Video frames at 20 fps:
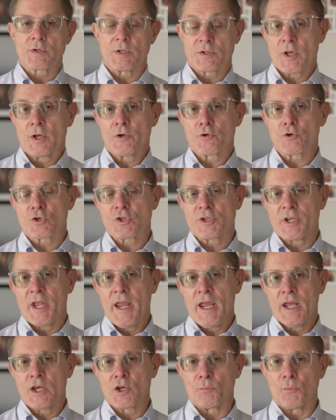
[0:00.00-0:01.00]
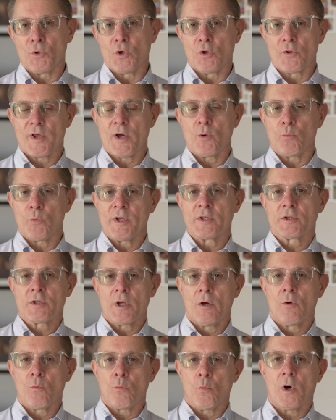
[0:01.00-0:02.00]
It's understandable that we
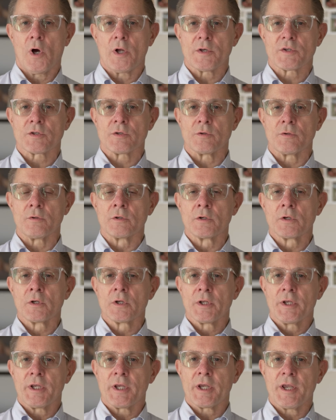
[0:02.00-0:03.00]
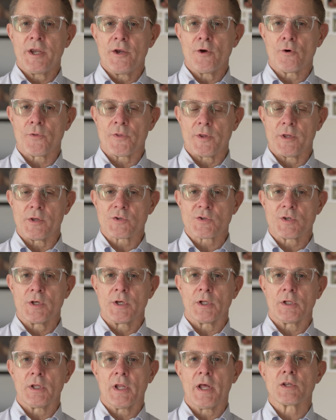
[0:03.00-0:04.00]
don't want to hear this
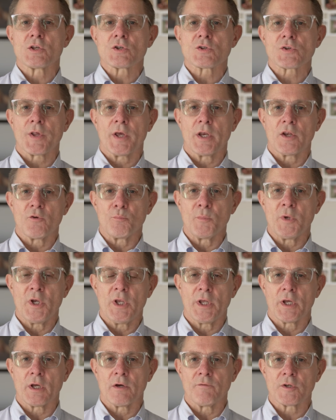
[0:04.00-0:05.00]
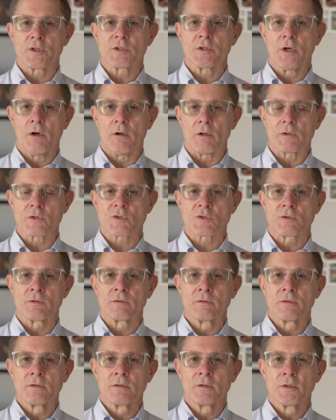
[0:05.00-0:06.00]
in a legislative meeting of adults,
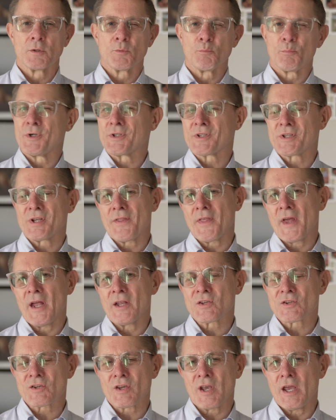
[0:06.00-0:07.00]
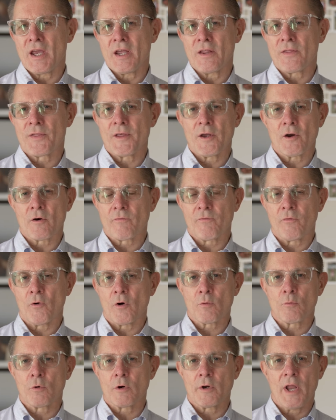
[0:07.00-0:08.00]
but to then say,
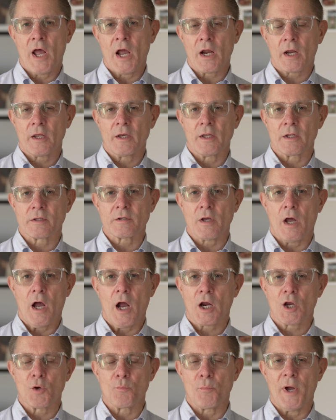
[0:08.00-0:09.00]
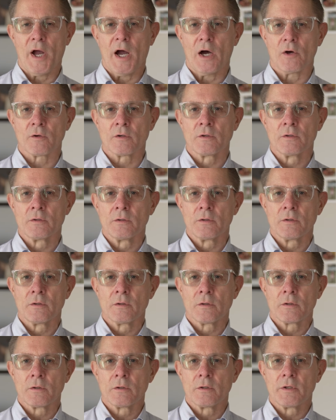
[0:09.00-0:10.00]
therefore, we're not going to talk about
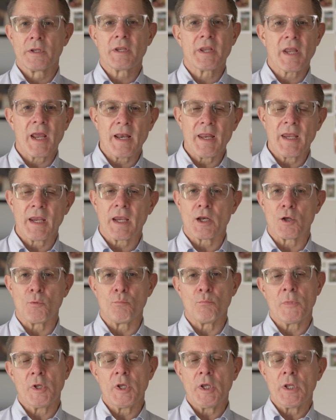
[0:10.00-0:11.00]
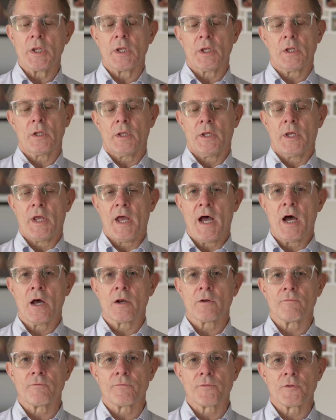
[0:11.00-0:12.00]
getting it immediately
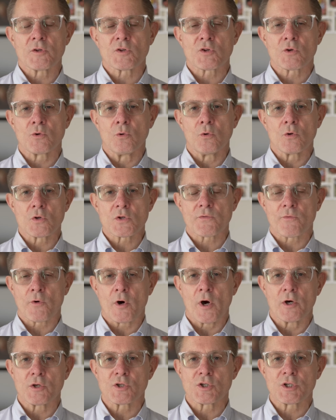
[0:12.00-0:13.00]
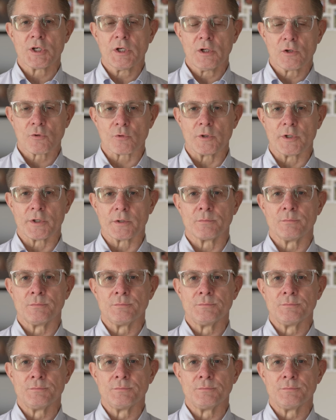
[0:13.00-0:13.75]
out of the schools for our children,